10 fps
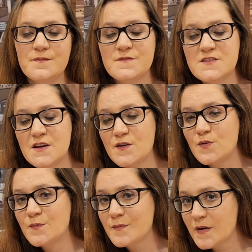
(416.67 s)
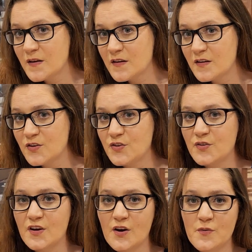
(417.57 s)
So you
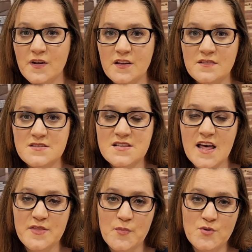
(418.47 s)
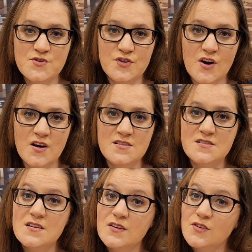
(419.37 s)
can go in, slide the bolts
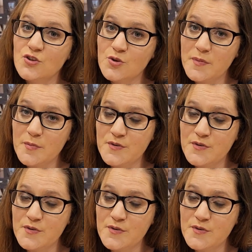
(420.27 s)
across, you'll be